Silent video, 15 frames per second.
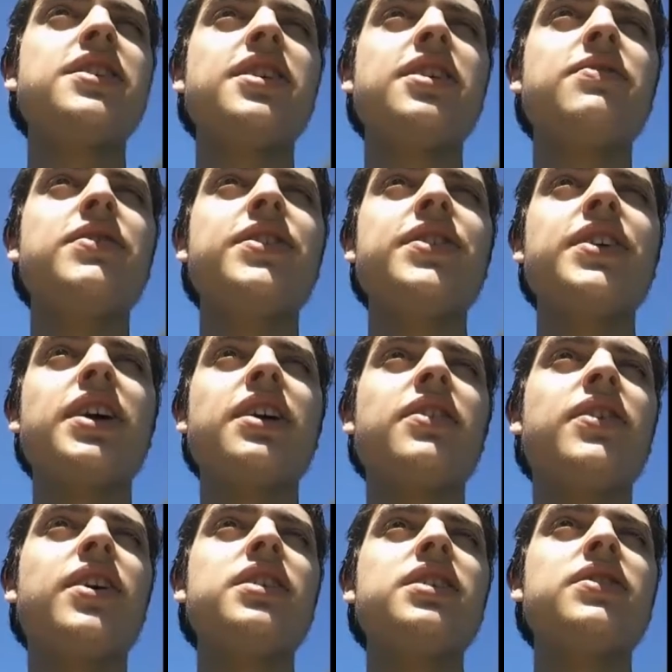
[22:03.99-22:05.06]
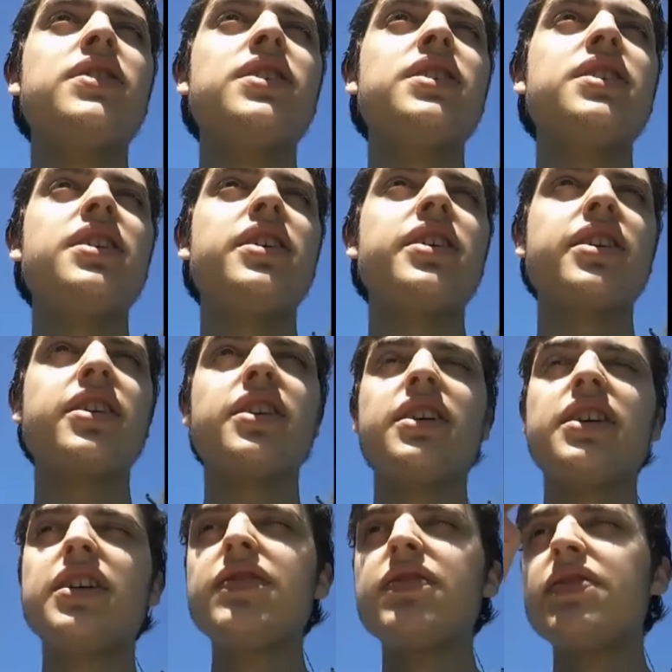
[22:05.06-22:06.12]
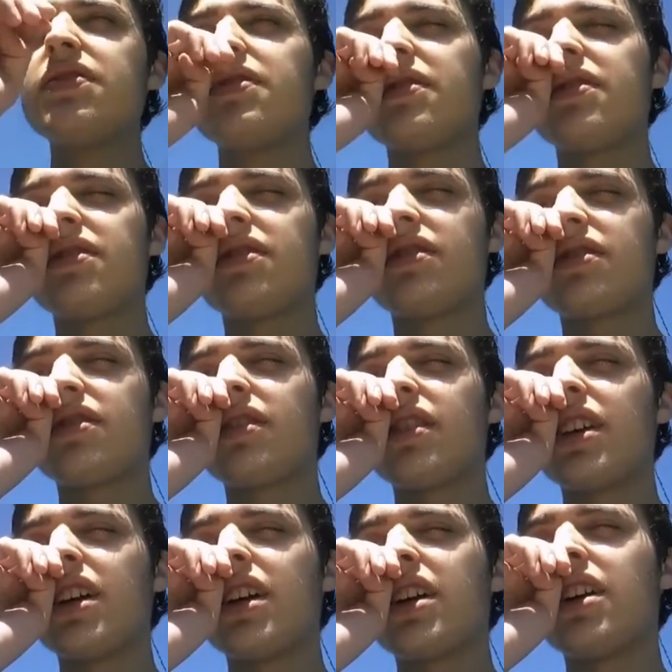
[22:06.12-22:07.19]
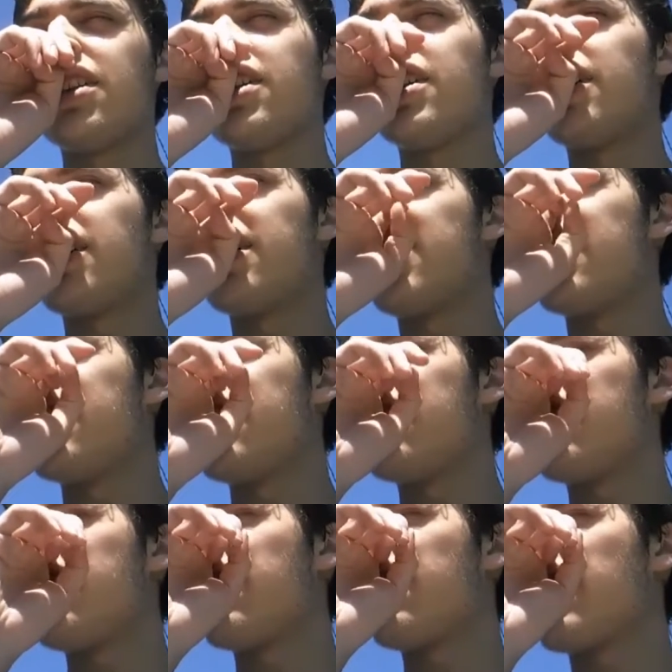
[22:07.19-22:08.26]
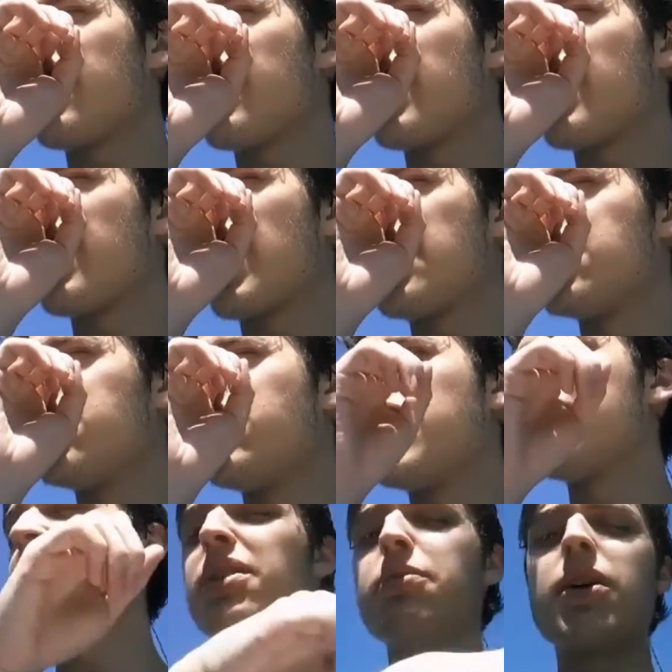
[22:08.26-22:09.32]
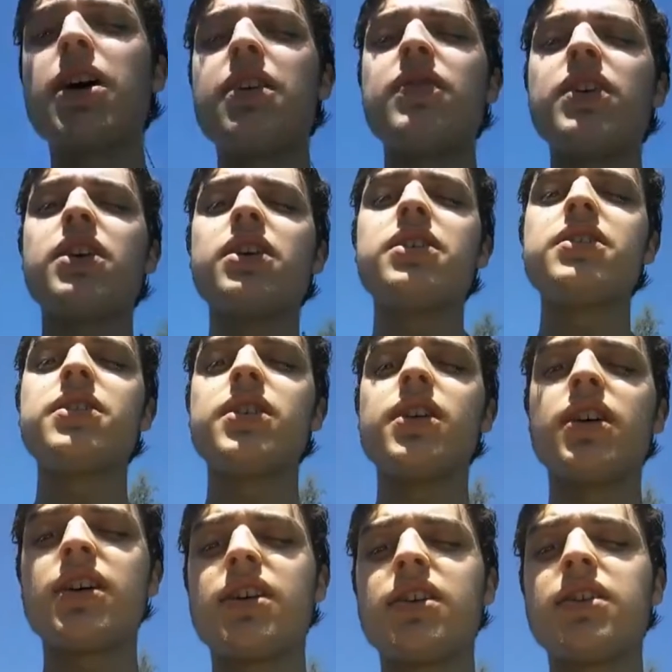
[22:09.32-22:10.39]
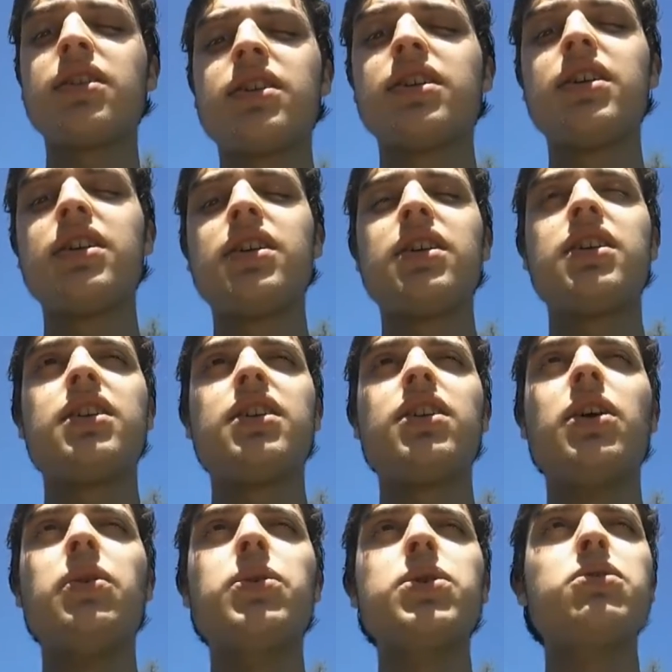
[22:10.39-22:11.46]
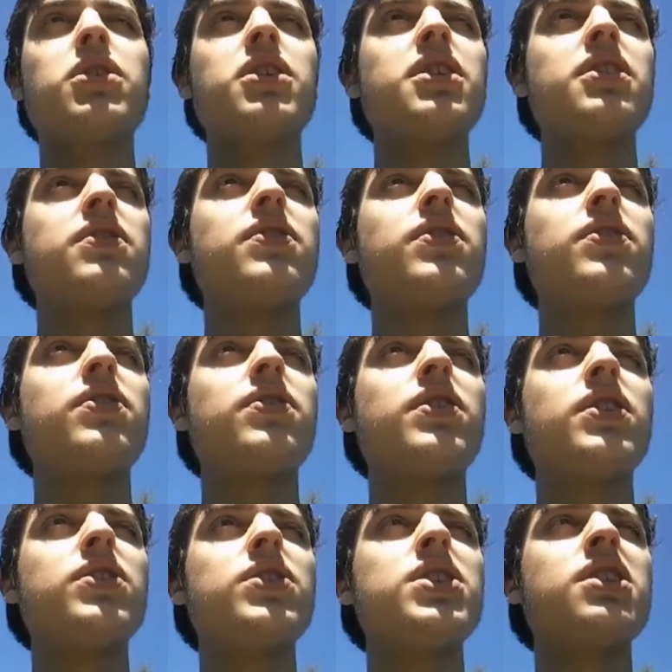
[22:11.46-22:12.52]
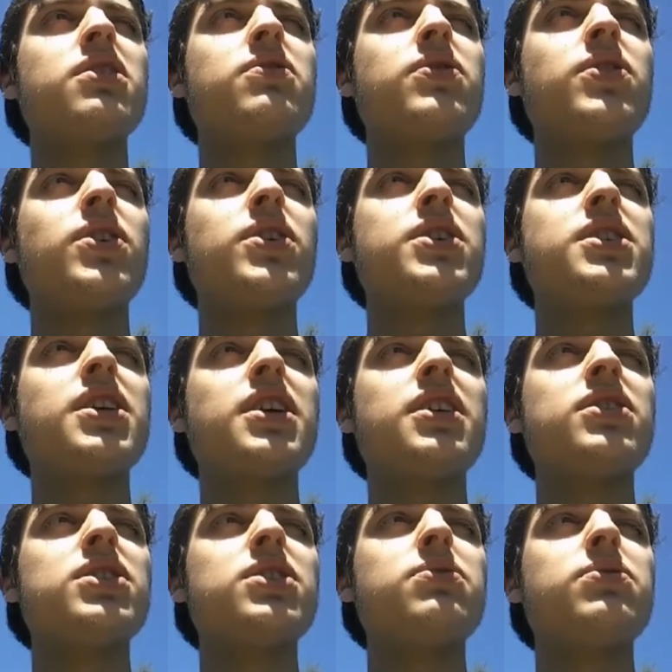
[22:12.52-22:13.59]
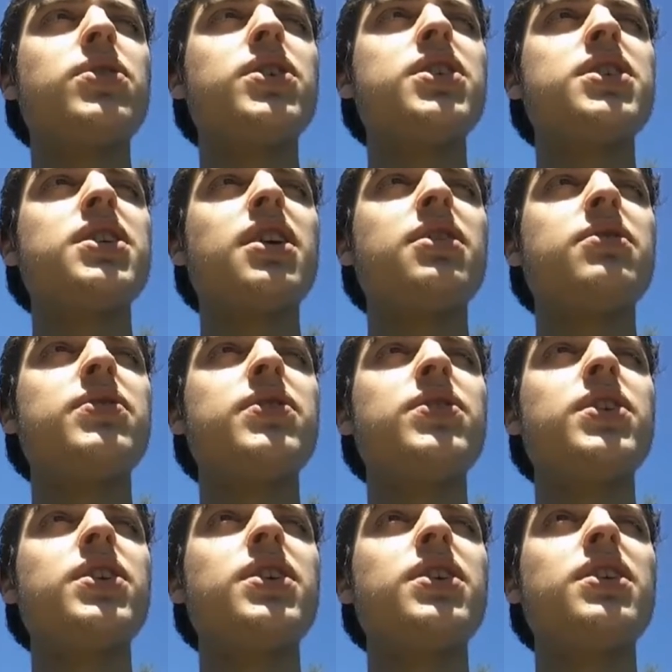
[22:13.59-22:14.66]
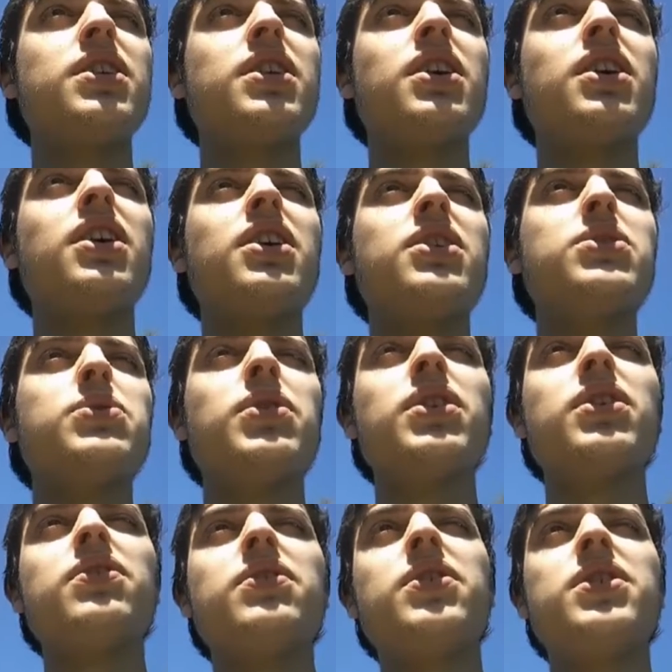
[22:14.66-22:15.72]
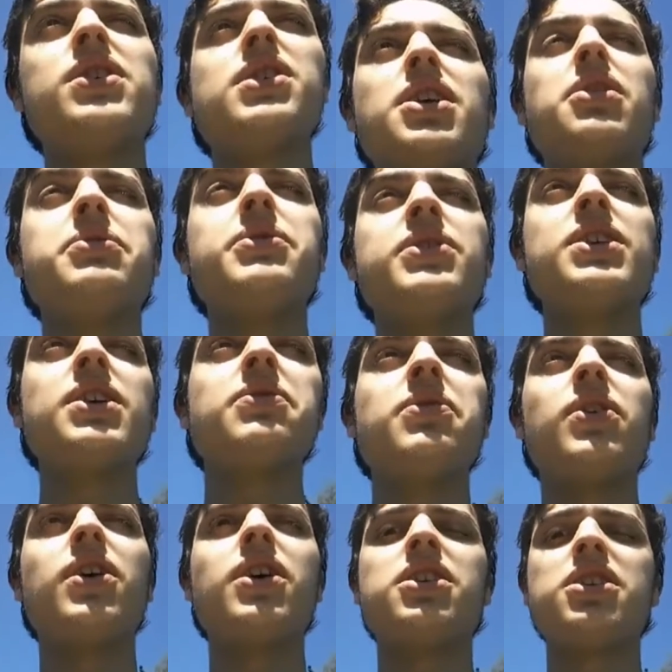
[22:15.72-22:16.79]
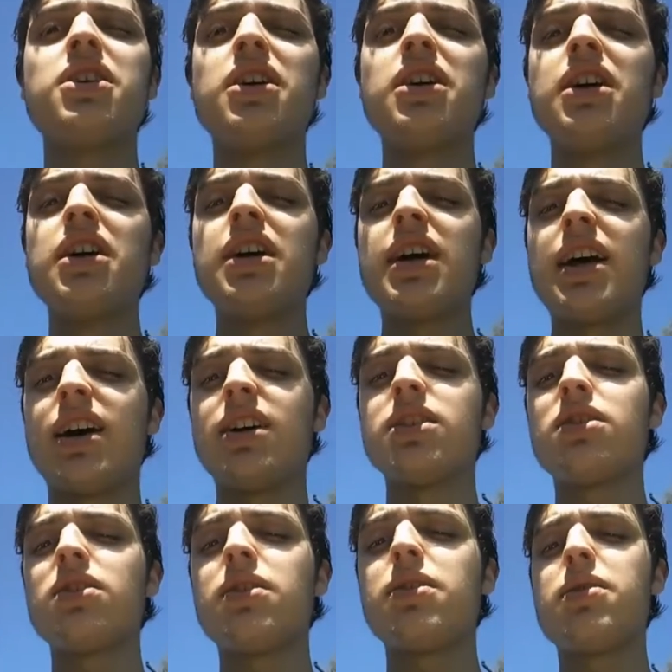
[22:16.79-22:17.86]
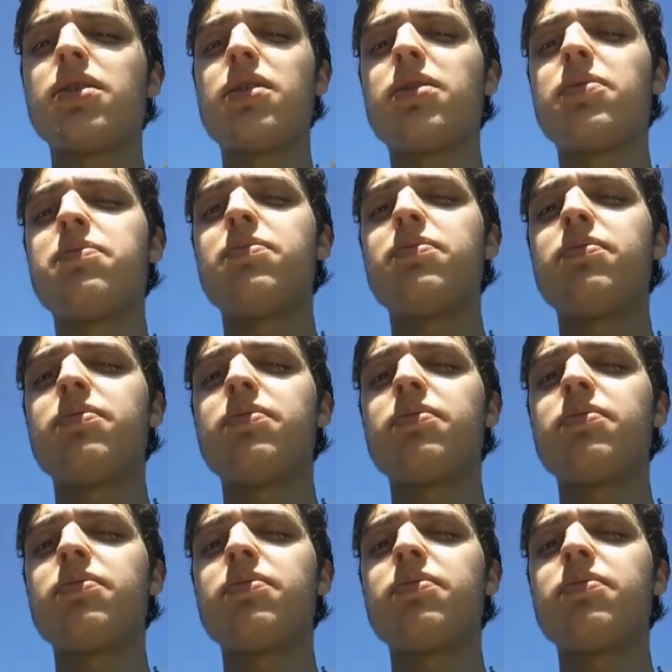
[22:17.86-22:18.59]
see the movie, and I watched it when I was young. And I was fascinated by it because it was it was the first silent movie. No, it was one of the first silent movies I've watched, and I was kind